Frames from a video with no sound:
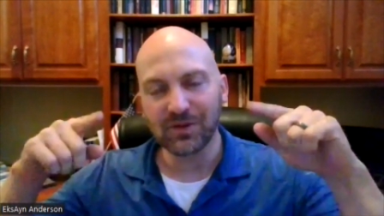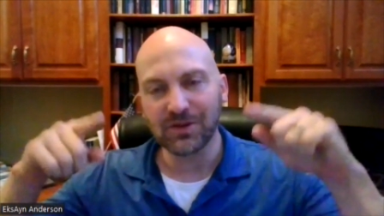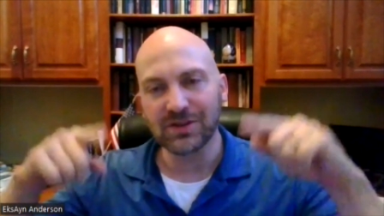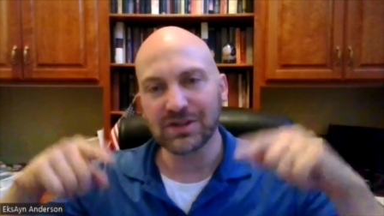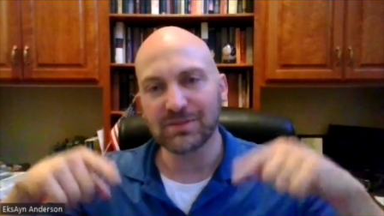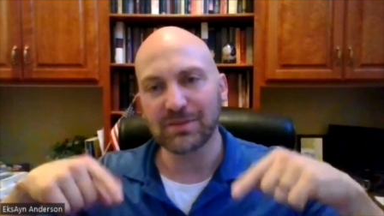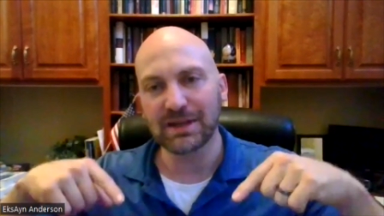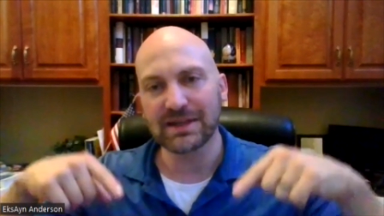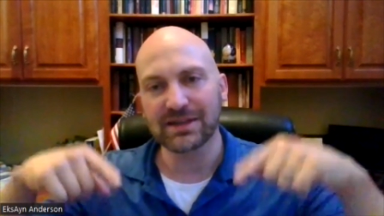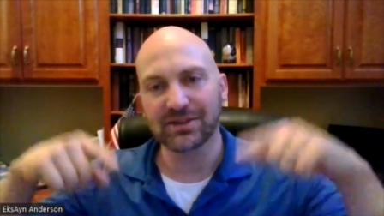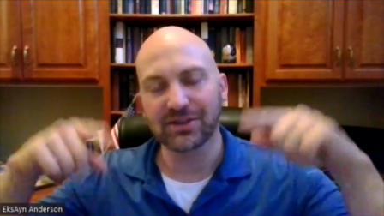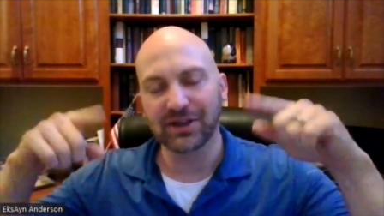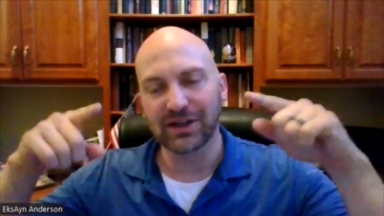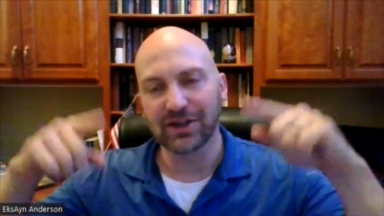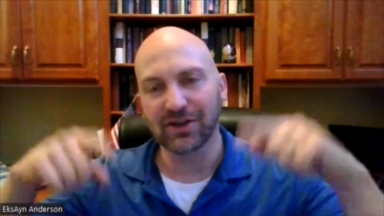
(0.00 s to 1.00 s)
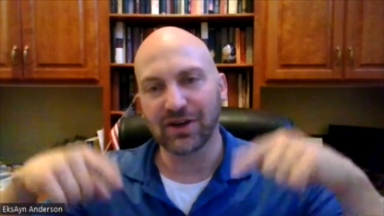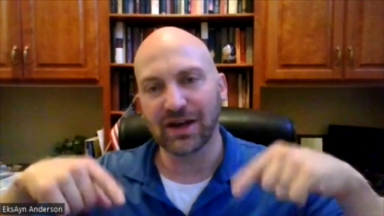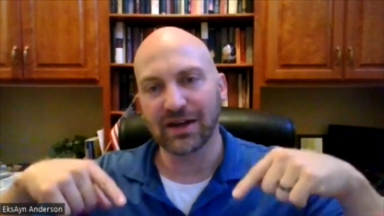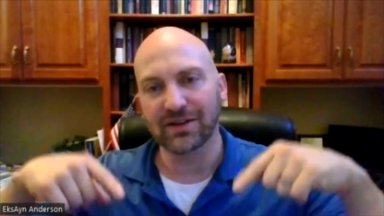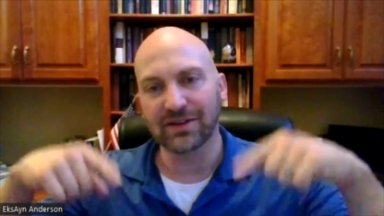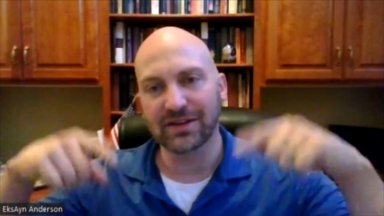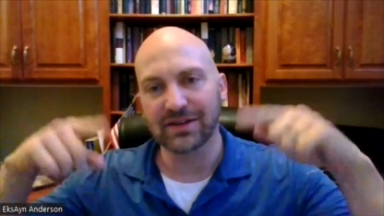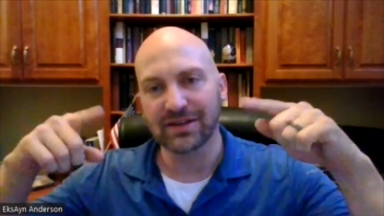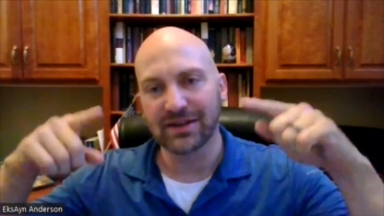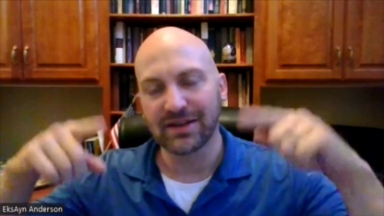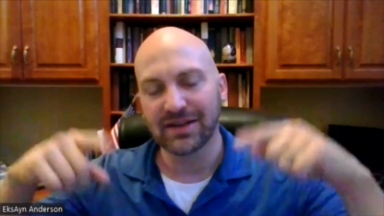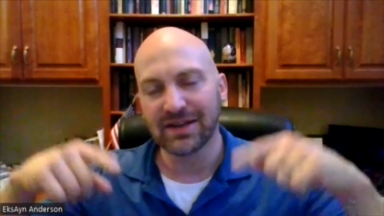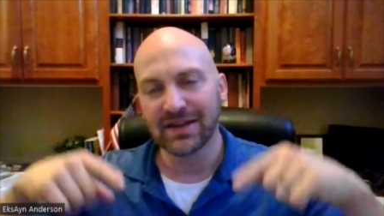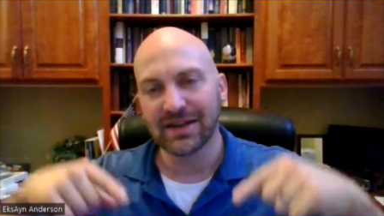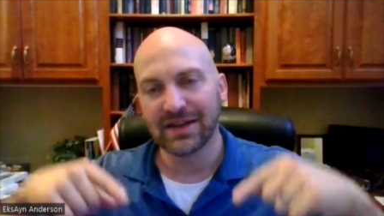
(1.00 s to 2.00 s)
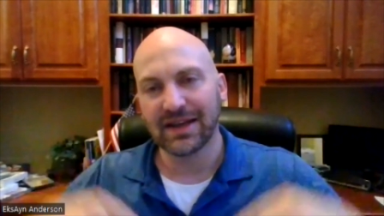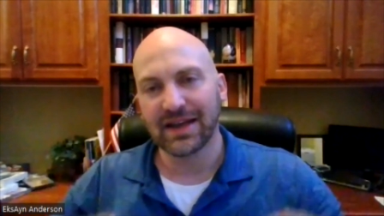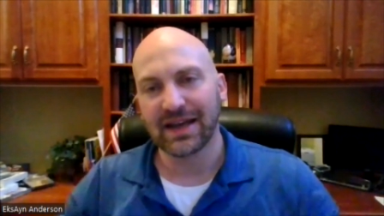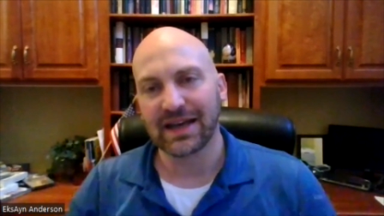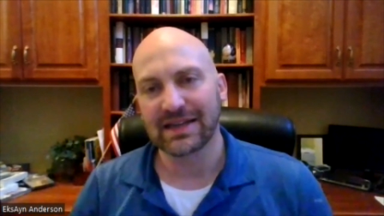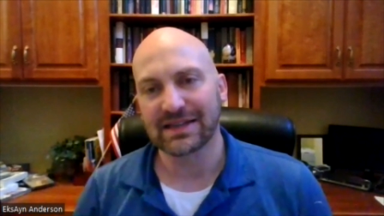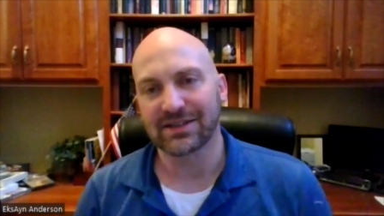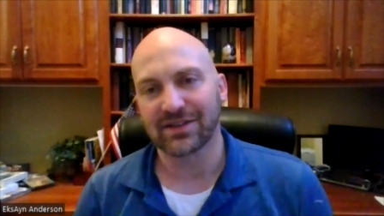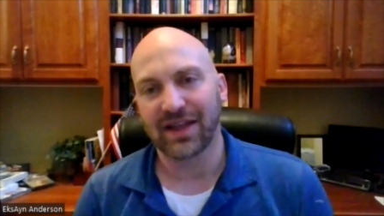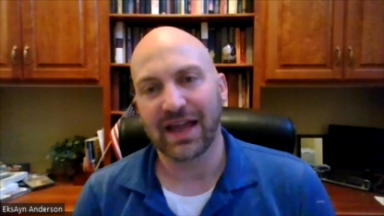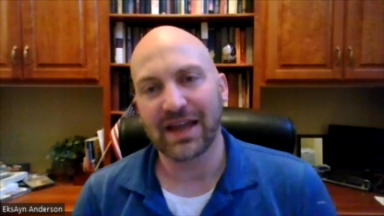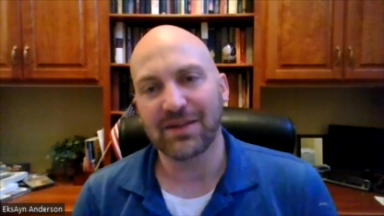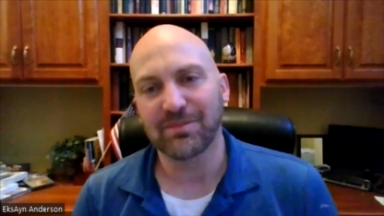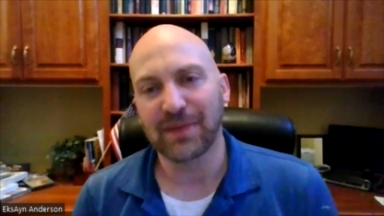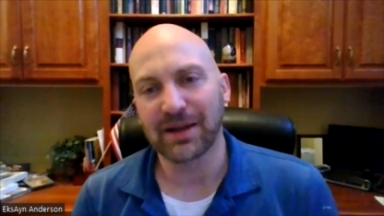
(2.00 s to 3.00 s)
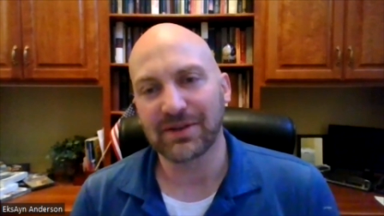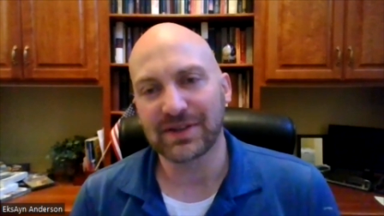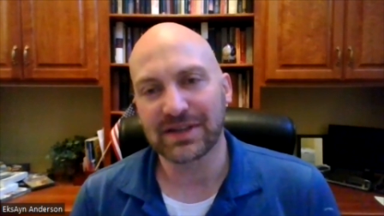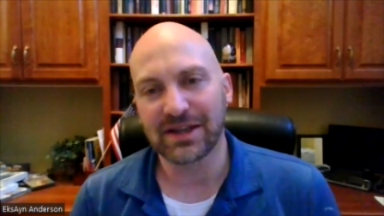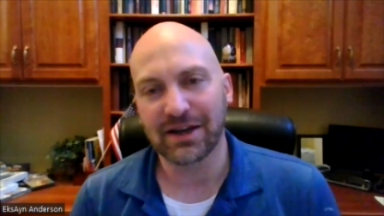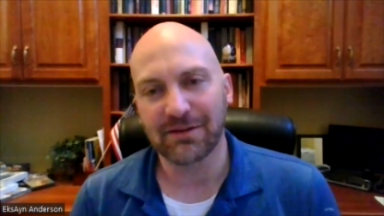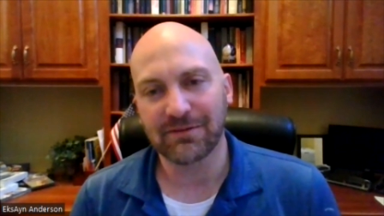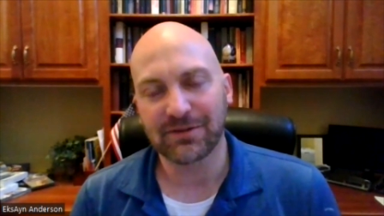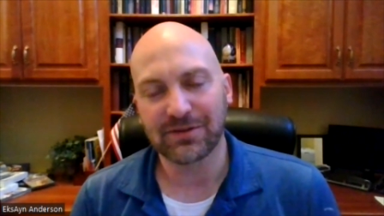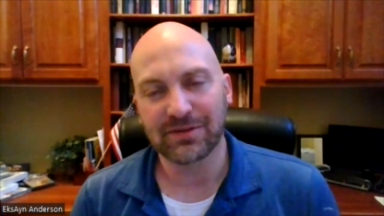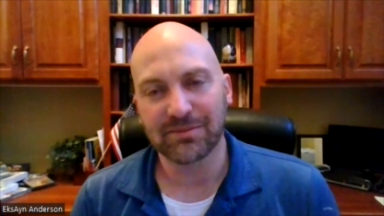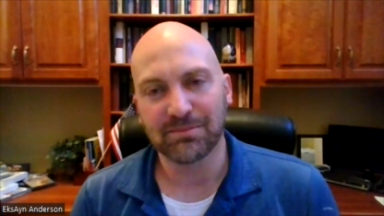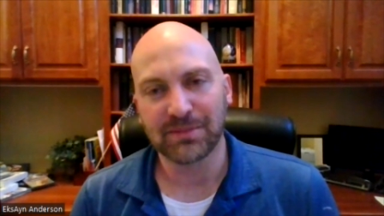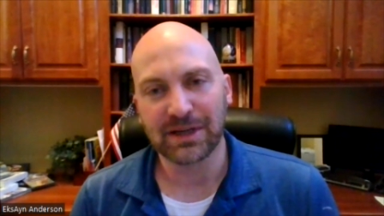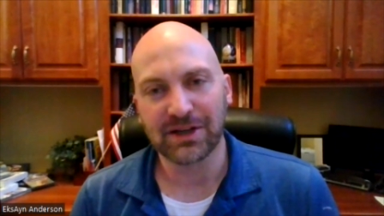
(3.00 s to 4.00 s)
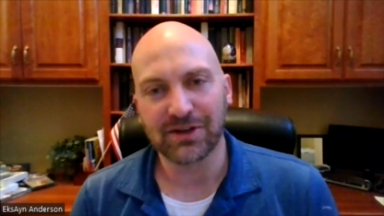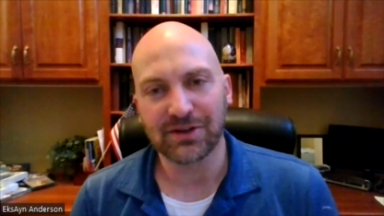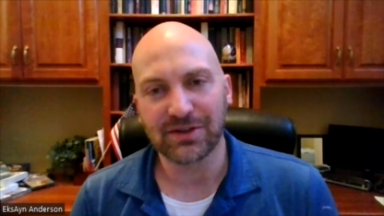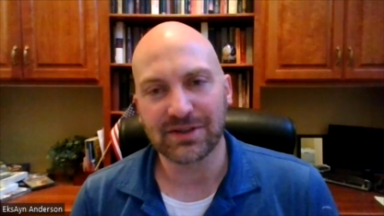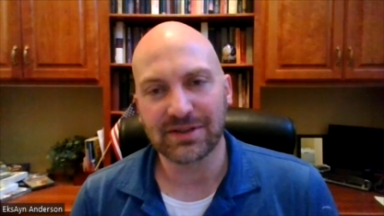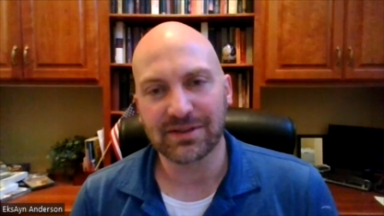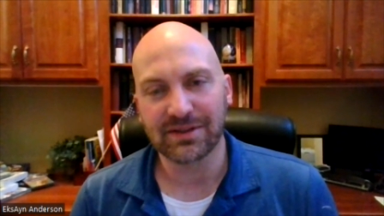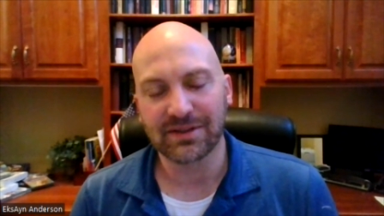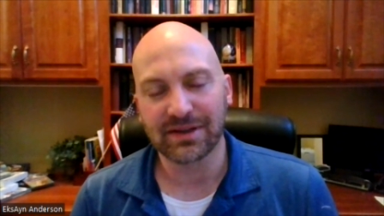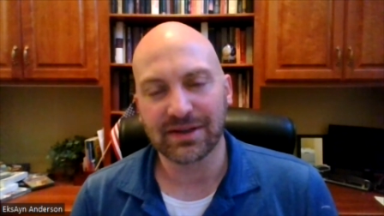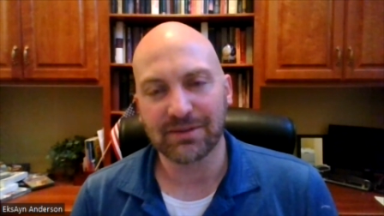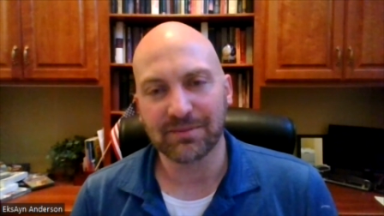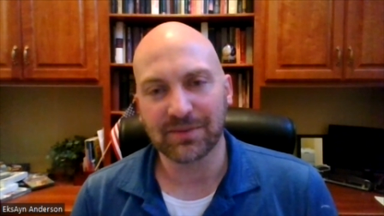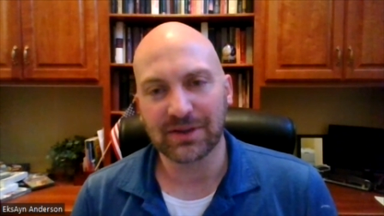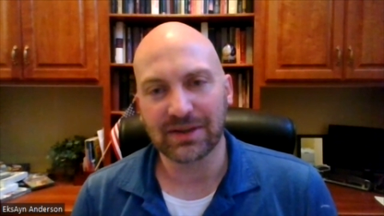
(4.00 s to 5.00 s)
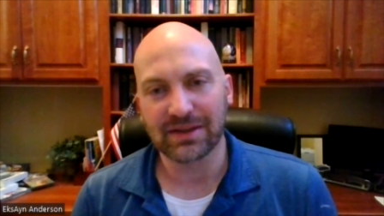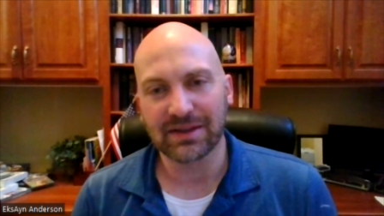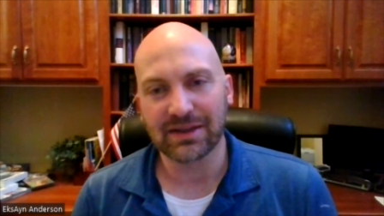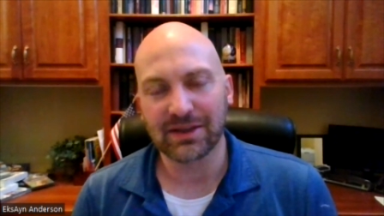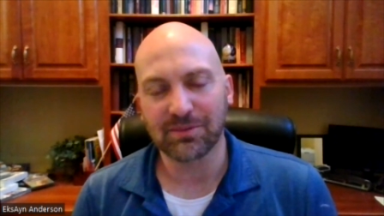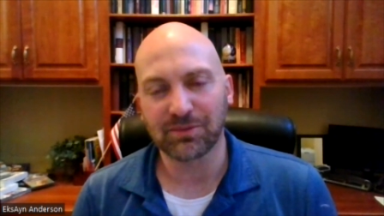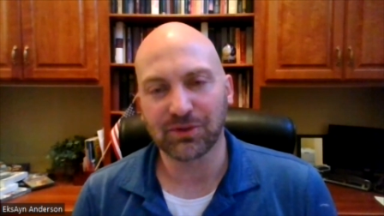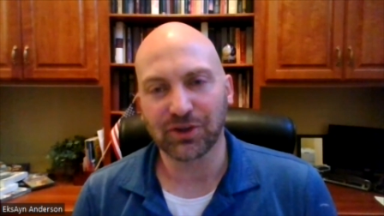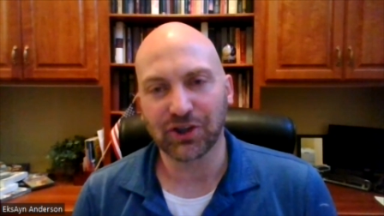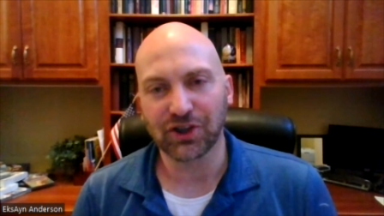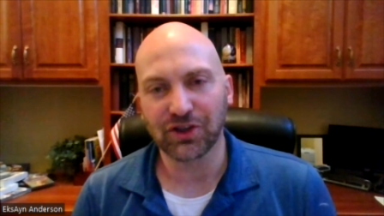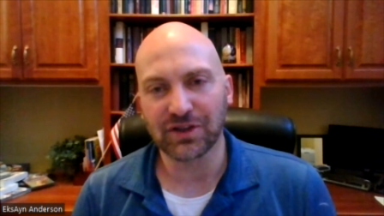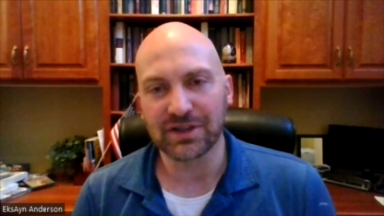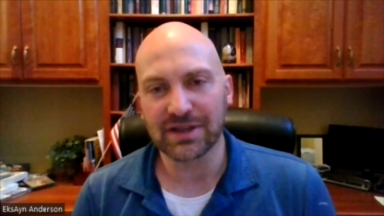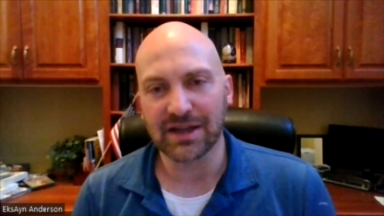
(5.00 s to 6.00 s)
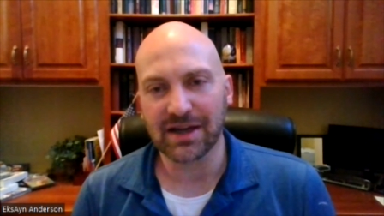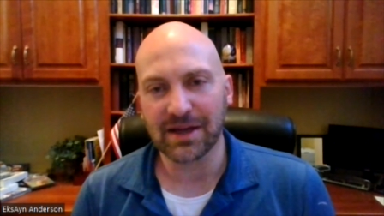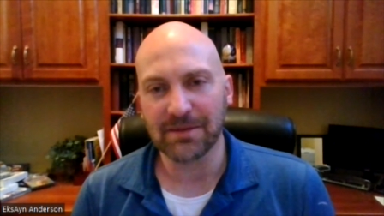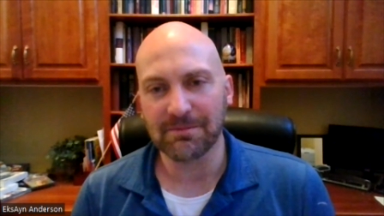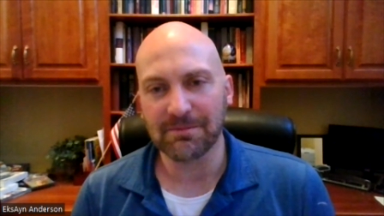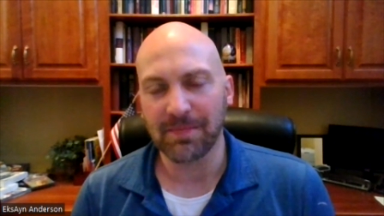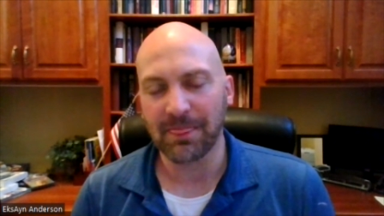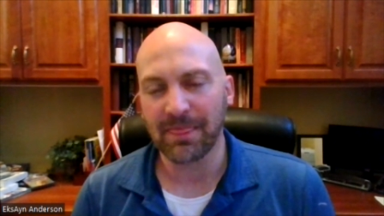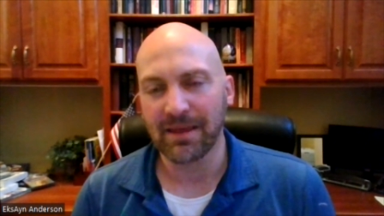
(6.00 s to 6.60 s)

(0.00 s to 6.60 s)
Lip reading: which is basically a clock that has light bouncing off mirrors that can keep really good time.